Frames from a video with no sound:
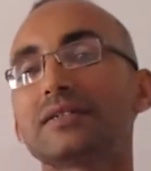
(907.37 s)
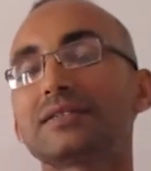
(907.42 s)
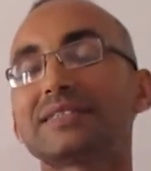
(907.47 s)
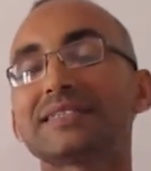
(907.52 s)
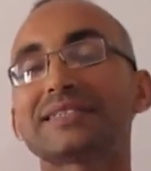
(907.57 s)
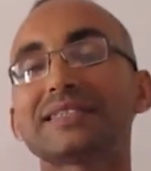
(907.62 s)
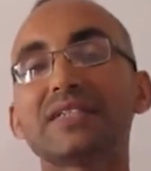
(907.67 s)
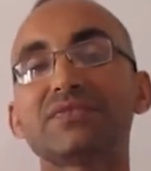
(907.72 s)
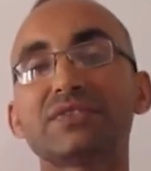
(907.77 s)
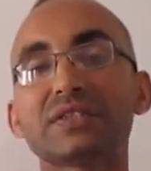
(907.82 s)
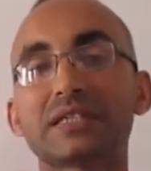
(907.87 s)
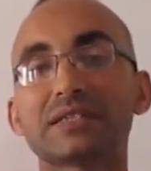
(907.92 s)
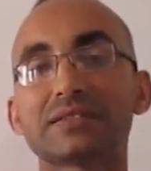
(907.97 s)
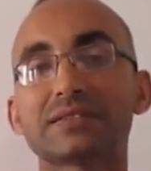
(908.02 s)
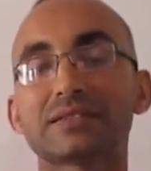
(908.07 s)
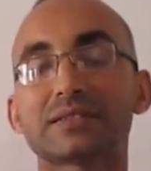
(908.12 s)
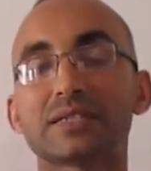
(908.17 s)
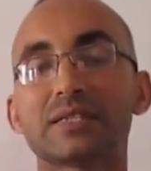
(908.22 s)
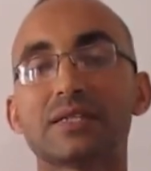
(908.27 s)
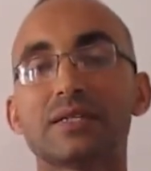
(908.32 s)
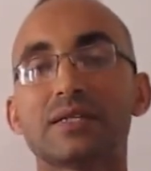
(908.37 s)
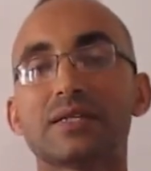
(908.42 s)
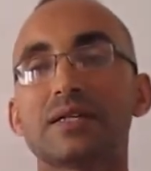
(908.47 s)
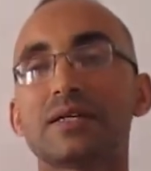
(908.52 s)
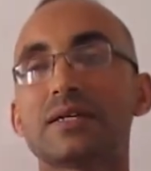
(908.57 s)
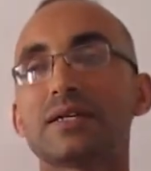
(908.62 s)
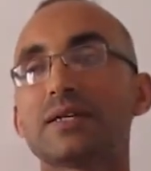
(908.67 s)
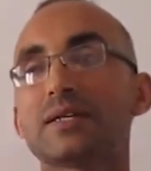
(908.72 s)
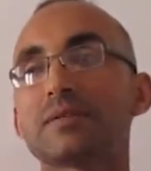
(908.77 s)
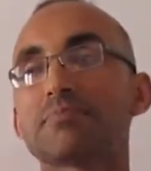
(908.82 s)
significant
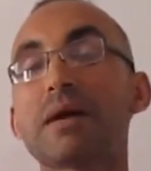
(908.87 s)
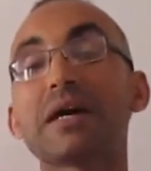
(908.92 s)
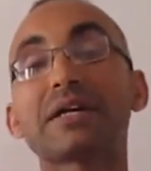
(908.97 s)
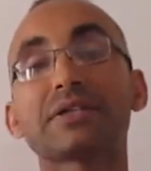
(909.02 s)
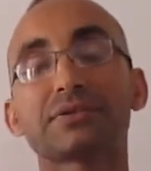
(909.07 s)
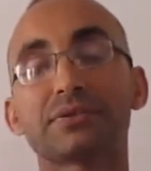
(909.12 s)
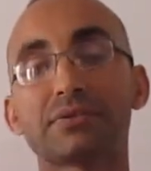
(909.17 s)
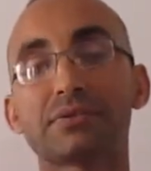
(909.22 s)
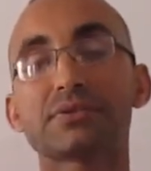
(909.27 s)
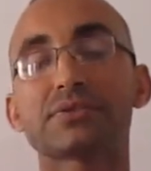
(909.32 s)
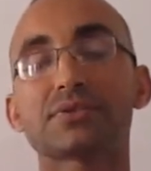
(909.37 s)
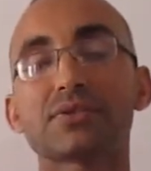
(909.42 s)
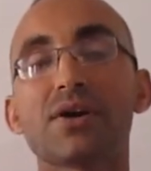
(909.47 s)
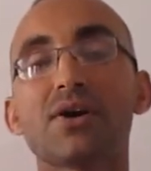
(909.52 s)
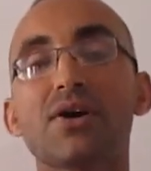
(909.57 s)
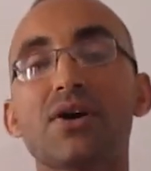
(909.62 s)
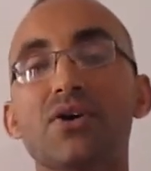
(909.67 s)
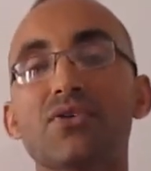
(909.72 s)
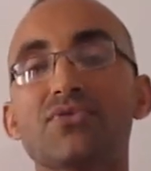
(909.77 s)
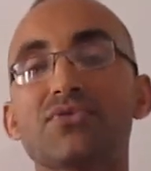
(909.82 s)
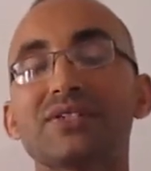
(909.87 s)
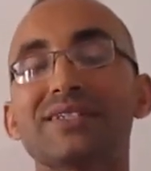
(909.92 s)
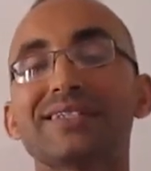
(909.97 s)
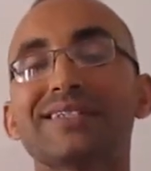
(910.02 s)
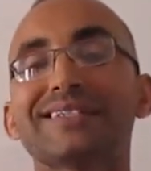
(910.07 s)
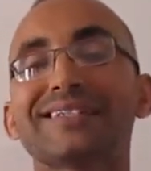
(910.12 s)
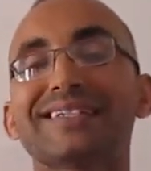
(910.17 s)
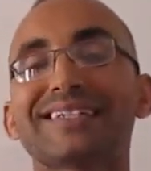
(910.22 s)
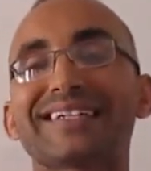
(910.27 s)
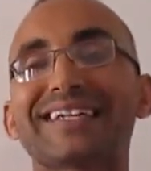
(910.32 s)
markers of
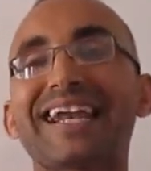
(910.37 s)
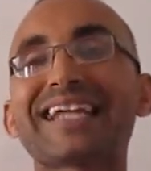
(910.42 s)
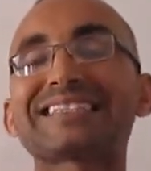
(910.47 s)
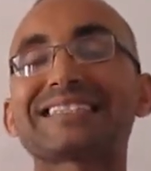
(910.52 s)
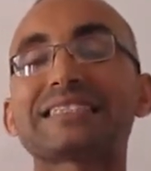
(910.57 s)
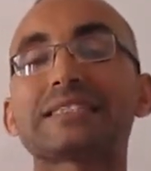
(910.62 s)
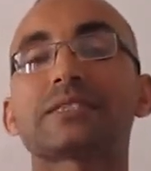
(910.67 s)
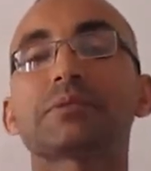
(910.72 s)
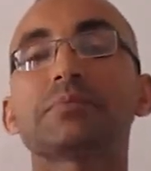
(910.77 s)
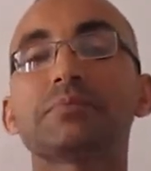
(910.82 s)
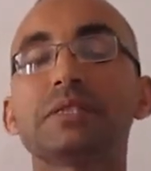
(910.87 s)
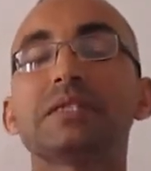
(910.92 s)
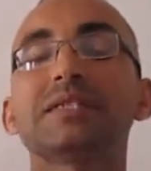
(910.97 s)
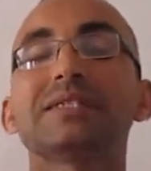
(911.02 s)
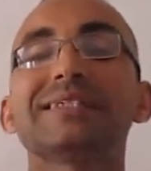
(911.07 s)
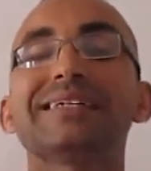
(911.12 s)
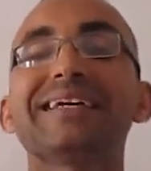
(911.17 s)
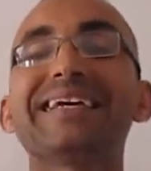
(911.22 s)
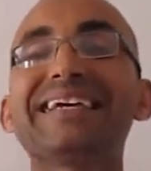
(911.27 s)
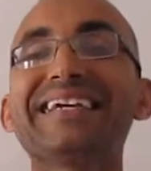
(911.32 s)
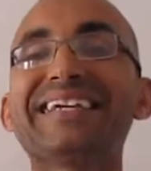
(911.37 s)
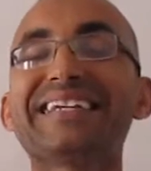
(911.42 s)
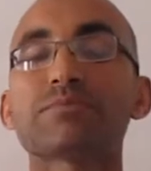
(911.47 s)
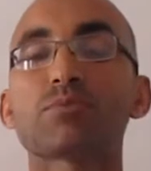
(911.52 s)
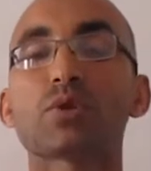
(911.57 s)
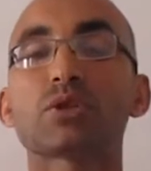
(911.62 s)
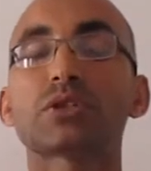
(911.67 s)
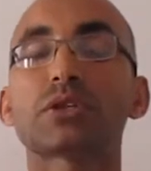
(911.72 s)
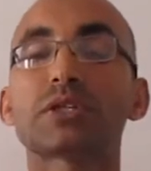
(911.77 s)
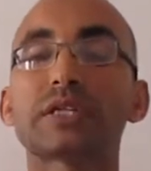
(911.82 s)
classicism in
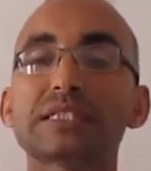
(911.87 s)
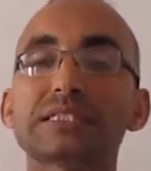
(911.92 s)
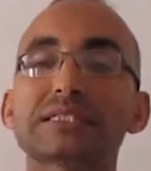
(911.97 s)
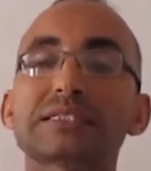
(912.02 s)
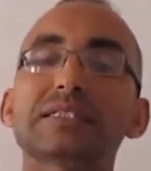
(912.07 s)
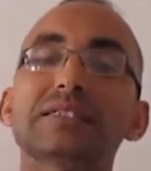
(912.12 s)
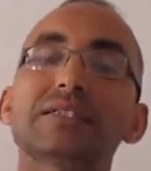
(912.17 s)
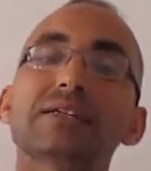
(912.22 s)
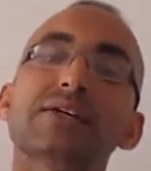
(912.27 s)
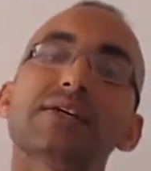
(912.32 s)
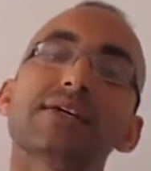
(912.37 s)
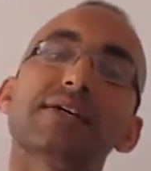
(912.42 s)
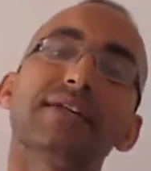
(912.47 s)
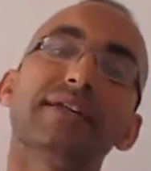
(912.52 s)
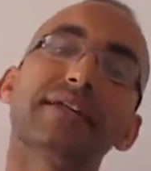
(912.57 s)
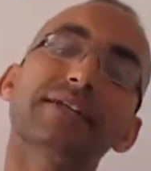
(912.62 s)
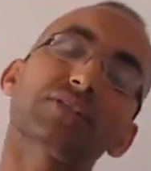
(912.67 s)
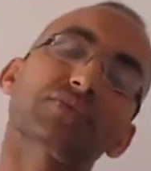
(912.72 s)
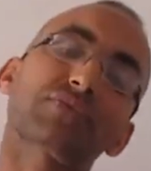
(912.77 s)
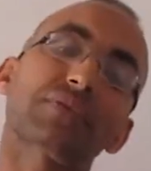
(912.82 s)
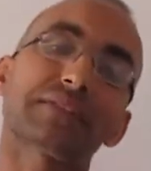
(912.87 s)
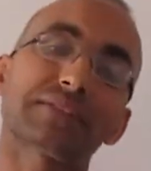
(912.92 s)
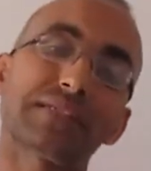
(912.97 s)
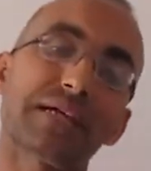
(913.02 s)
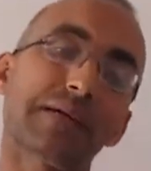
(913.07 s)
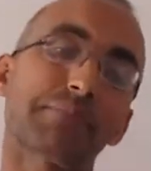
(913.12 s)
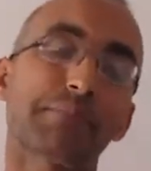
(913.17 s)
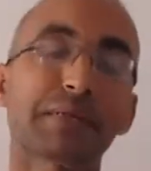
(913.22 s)
modernist literature.